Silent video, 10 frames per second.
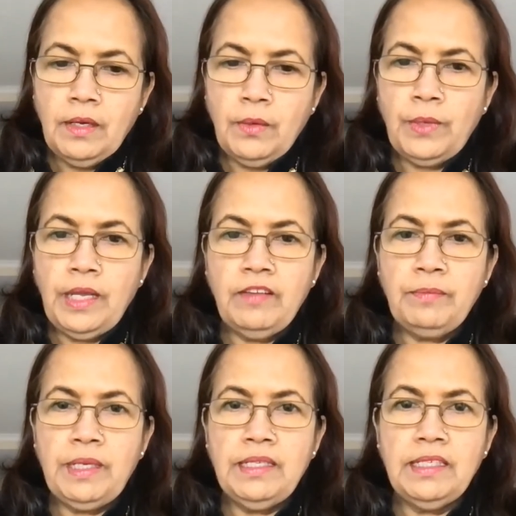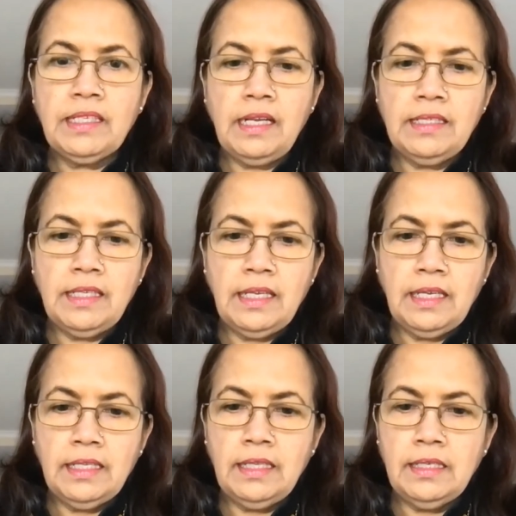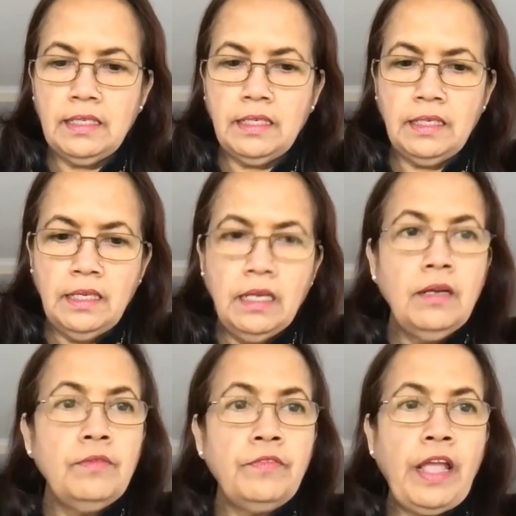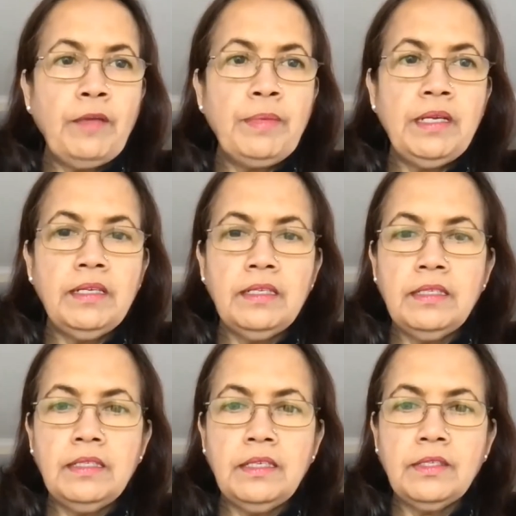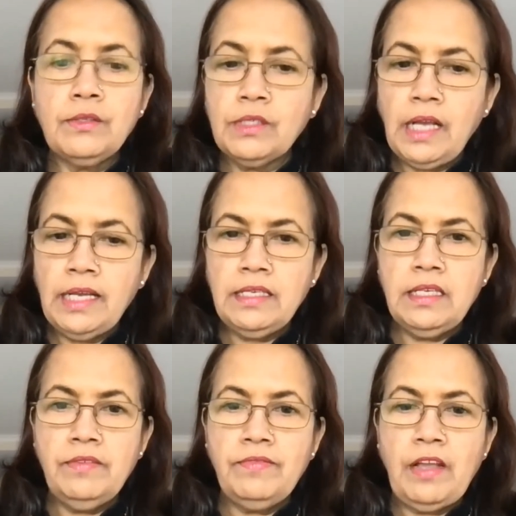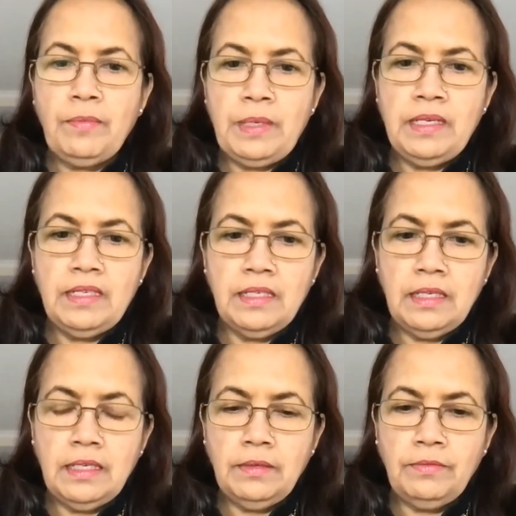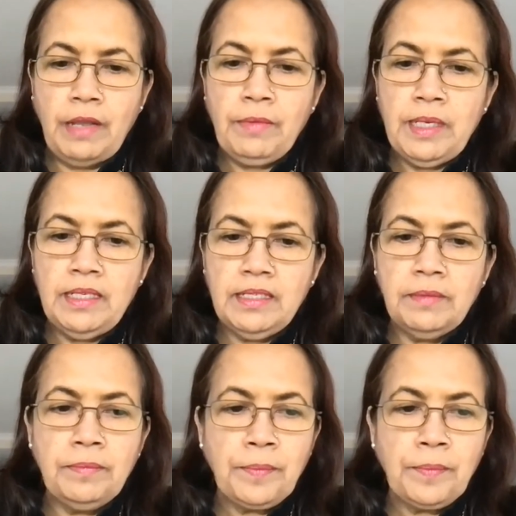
We have been discussing the Fabian Society, Fabianism